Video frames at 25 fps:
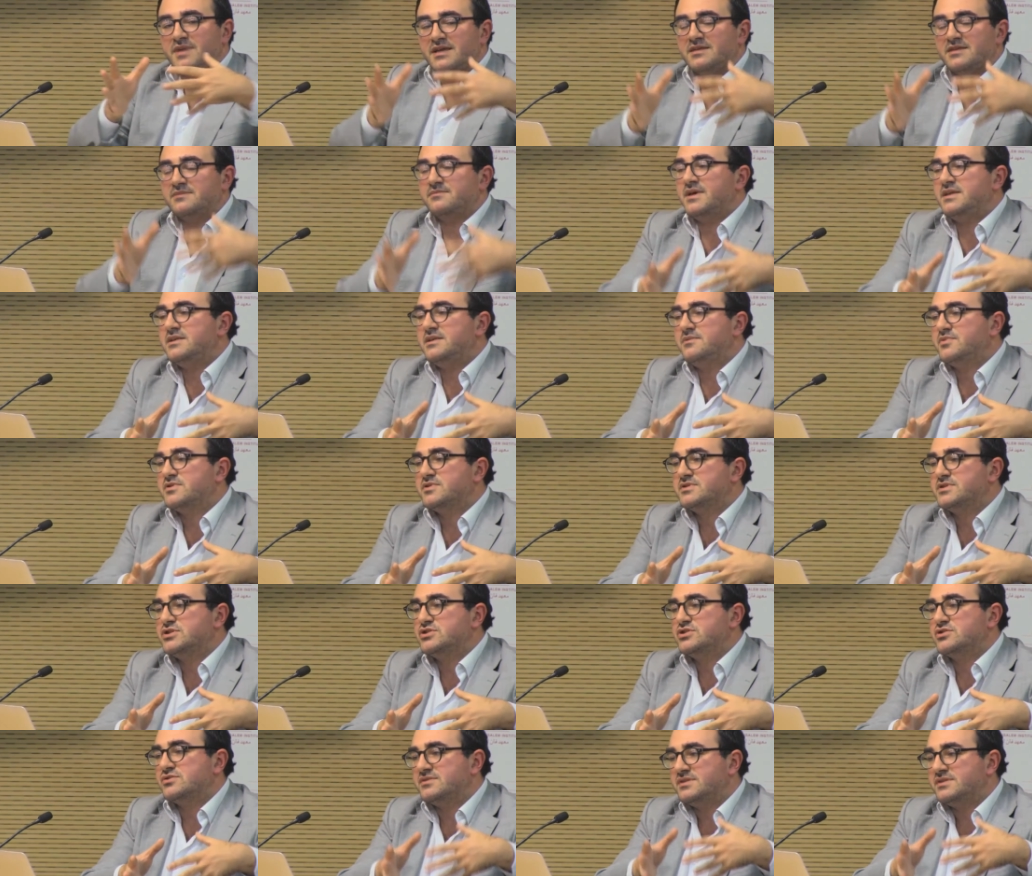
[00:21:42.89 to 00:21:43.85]
by many
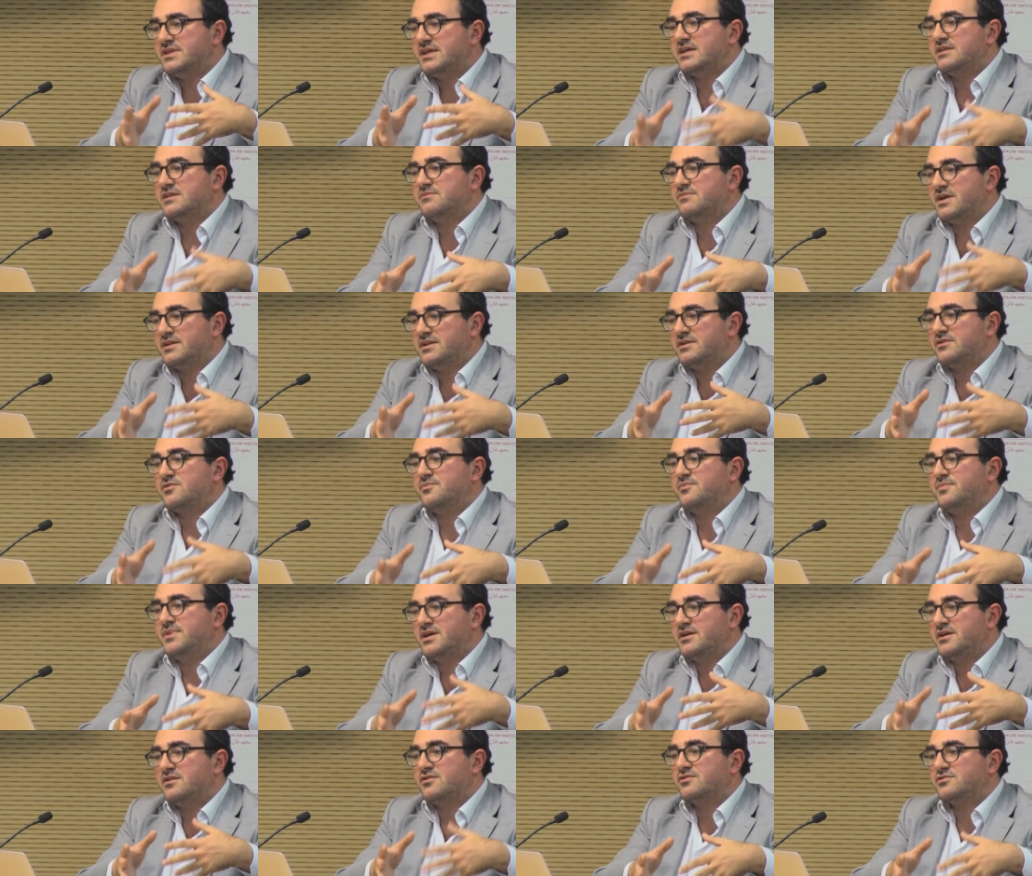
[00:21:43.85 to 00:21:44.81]
positions taken by the
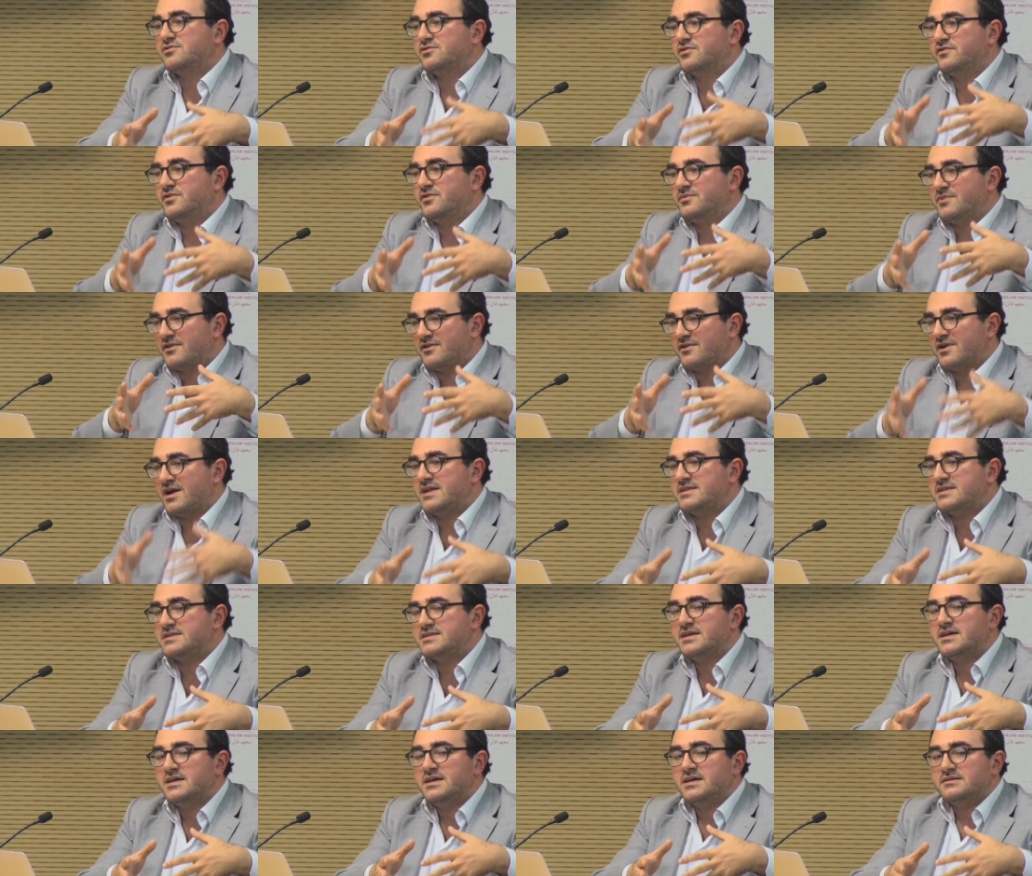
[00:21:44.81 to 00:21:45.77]
European Court of Human
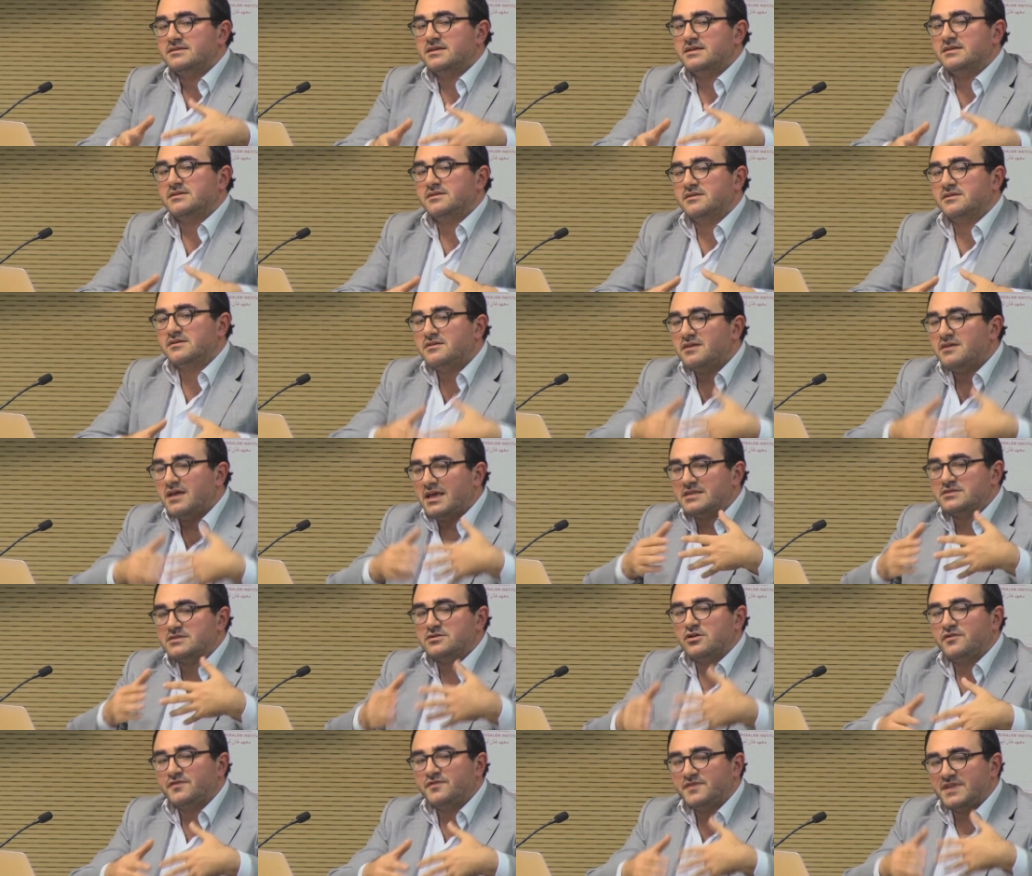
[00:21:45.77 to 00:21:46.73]
Rights that
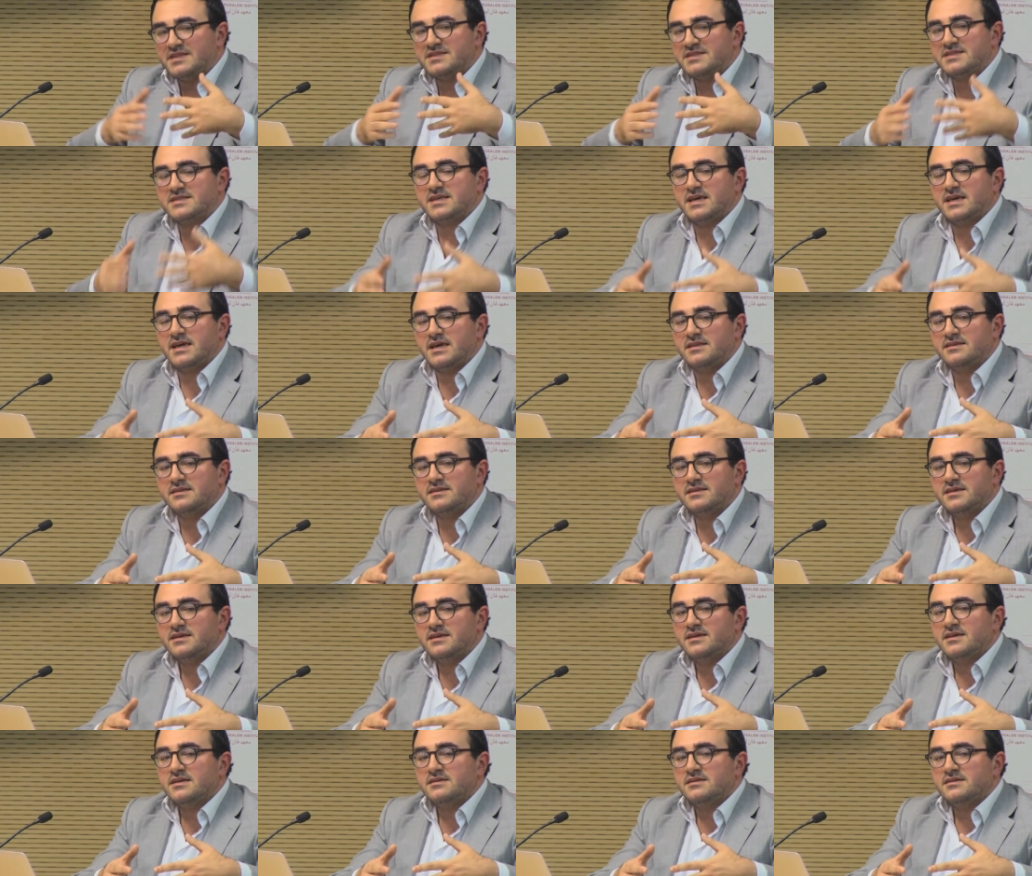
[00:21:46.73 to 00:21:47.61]
has often said